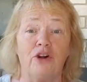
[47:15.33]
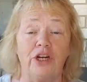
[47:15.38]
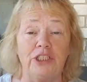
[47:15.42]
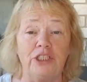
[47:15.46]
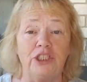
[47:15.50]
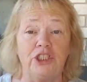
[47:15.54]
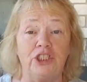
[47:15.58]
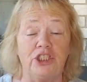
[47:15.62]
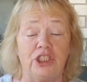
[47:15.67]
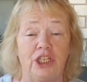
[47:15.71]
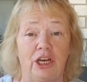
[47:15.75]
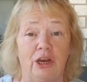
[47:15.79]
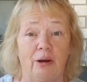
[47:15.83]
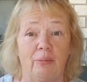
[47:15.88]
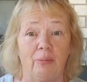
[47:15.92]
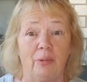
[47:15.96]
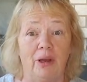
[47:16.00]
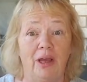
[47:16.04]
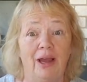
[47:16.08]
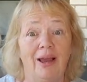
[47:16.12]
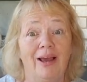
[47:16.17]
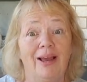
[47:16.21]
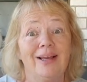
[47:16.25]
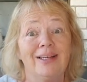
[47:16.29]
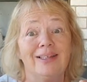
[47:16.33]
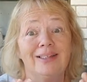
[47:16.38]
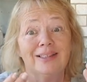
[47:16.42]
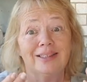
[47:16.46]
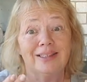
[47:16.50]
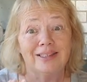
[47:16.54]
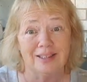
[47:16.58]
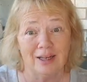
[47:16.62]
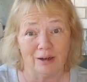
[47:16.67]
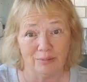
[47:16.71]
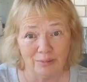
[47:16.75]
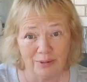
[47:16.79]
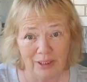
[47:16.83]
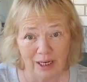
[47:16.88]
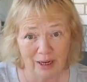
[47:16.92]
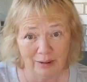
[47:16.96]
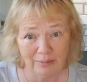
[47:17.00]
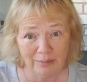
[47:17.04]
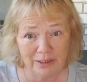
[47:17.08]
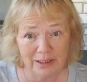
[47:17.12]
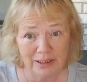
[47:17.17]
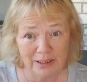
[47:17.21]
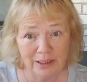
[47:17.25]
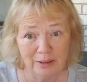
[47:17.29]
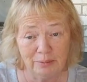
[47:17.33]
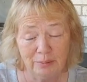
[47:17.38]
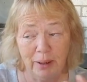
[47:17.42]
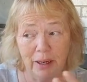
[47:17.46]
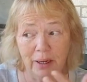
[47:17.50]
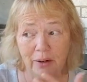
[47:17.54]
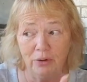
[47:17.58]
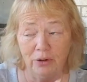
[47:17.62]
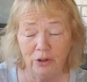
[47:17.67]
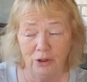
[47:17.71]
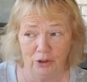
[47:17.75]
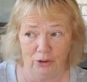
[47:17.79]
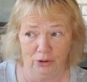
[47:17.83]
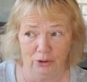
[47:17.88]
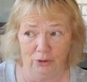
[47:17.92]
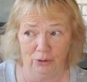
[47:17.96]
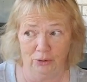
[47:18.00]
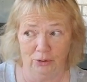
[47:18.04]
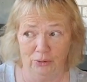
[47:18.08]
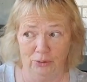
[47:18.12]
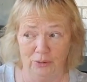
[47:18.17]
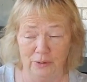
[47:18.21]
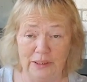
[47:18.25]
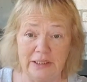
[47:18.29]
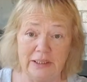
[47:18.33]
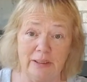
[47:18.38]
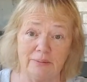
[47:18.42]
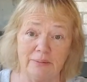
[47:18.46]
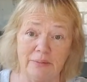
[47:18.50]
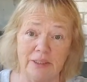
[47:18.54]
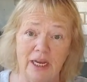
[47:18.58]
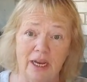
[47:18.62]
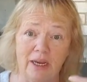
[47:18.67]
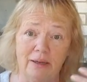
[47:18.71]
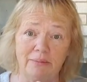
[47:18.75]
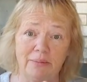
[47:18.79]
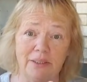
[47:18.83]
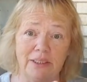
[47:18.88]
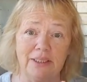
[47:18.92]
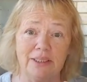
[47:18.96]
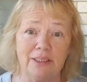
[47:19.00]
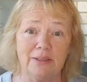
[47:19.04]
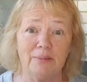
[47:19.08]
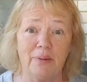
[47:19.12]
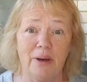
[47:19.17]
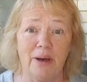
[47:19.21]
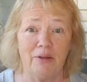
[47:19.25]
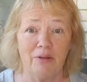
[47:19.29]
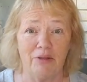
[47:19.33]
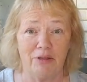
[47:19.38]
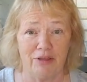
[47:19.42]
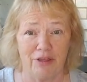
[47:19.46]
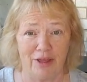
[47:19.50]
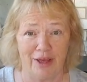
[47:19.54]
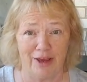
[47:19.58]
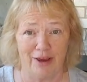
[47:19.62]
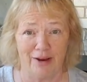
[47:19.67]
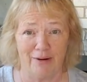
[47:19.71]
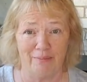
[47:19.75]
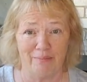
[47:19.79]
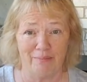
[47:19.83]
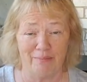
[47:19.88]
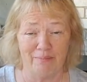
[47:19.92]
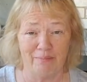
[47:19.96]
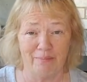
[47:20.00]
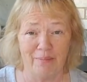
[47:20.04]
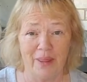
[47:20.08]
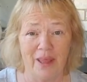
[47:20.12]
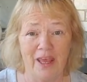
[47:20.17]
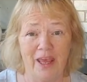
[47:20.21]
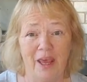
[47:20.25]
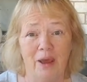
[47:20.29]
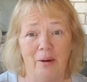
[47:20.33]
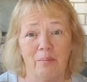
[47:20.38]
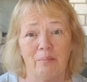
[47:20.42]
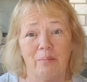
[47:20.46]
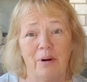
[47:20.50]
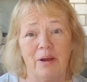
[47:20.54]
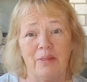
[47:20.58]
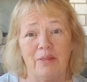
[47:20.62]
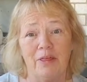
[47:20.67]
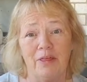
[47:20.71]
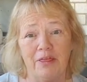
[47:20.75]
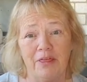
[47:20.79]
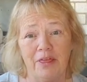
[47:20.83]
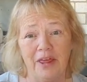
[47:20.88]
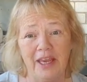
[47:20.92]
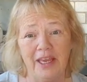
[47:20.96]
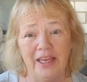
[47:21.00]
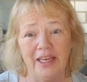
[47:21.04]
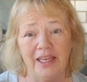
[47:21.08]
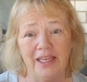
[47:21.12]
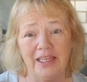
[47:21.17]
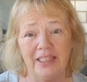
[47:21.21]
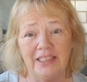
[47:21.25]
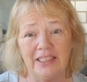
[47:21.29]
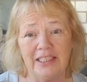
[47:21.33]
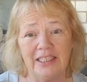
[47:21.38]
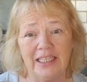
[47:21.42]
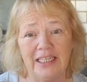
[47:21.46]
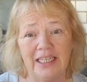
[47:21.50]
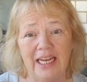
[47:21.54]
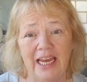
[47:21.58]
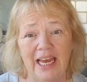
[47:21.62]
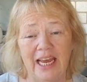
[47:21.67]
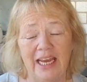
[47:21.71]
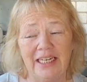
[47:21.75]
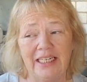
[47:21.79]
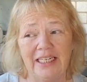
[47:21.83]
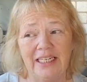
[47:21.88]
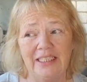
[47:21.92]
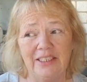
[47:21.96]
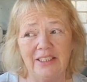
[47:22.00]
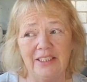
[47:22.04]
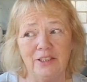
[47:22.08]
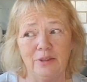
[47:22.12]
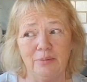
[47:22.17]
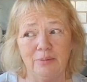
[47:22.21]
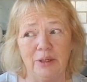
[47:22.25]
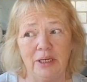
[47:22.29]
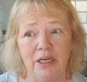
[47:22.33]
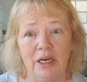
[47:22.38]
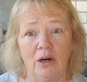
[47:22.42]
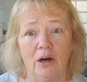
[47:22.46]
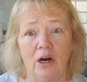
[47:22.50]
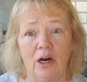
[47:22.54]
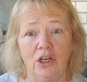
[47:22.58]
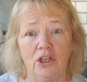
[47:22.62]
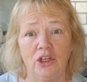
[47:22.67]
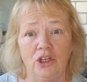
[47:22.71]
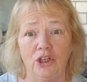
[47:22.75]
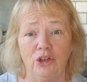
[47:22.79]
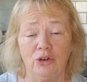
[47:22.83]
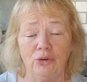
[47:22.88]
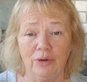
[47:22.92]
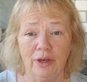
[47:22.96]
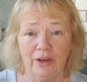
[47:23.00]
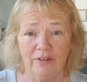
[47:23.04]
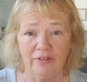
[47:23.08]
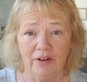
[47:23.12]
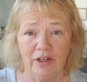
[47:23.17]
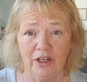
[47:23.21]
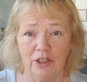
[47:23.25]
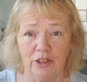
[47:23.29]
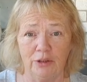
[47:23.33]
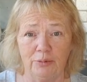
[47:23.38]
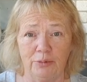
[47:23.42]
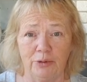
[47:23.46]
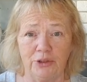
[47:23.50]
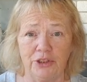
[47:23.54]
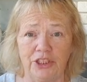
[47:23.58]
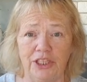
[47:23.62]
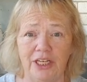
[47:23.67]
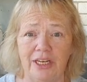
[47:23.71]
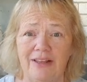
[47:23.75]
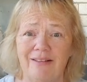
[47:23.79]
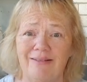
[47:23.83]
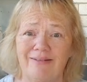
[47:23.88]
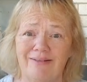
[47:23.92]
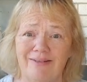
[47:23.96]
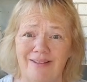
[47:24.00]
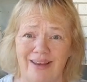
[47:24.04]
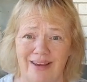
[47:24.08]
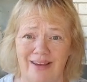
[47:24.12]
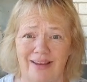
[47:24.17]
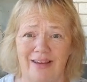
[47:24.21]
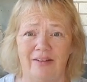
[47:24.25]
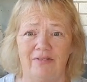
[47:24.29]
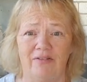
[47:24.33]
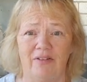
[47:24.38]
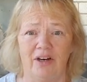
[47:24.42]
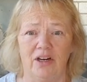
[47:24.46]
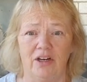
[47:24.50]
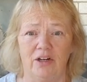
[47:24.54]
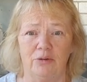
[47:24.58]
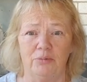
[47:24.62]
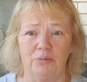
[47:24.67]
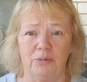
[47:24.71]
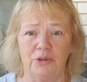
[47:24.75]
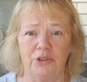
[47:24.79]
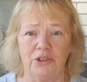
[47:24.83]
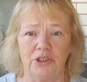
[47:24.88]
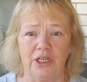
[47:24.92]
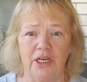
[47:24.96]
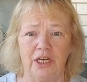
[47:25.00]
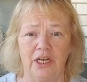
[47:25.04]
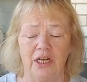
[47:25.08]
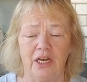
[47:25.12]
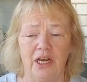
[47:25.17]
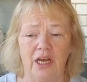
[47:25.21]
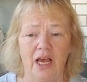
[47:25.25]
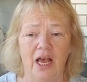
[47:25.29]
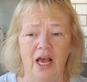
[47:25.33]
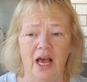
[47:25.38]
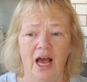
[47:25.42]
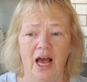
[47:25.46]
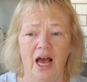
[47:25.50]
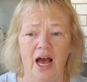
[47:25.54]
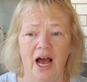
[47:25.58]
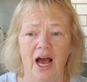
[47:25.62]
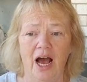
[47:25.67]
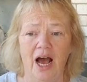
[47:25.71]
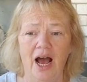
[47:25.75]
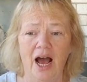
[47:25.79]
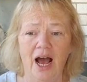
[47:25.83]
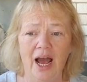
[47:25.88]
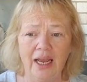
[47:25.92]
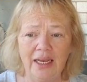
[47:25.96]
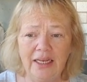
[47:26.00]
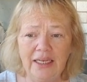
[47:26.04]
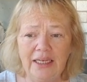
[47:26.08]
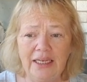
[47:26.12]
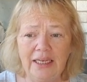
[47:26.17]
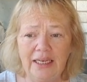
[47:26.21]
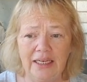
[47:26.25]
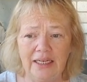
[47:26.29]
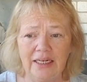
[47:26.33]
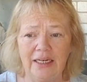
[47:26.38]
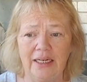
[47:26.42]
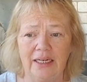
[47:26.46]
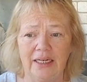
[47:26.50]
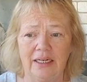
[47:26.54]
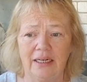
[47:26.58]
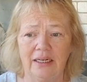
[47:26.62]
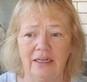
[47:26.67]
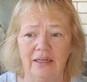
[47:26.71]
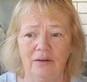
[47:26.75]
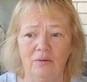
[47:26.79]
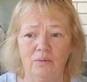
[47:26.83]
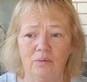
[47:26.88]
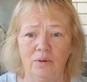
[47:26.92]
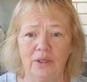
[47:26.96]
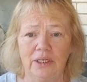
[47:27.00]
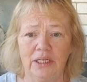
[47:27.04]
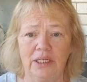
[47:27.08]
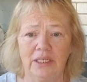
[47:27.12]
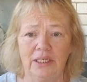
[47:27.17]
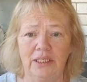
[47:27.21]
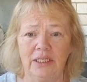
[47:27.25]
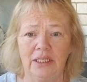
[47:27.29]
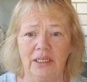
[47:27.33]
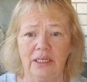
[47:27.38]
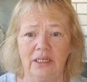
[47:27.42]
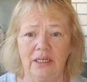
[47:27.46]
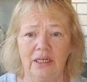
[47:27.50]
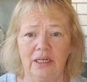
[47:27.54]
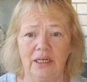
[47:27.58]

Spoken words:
friendship. Sometimes it's about you. Sometimes it's about them. But the thing is, it needs to be, you give 100%, they give 100%. I get it when...